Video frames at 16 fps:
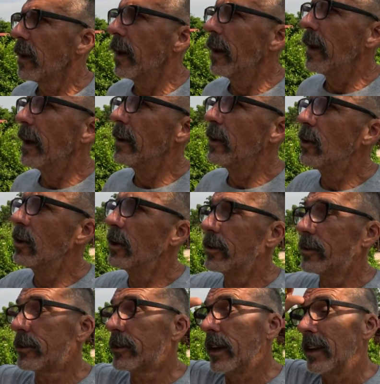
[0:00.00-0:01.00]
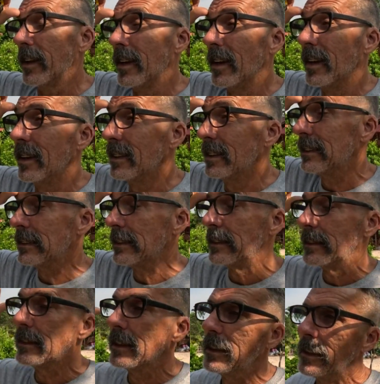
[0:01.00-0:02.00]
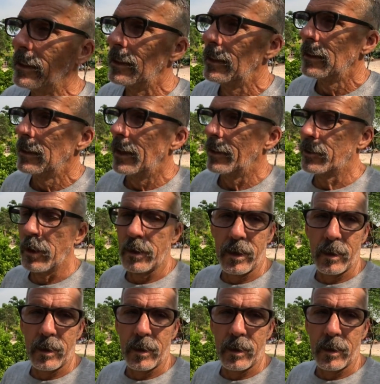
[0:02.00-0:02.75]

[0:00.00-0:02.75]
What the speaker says: And I noticed that, actually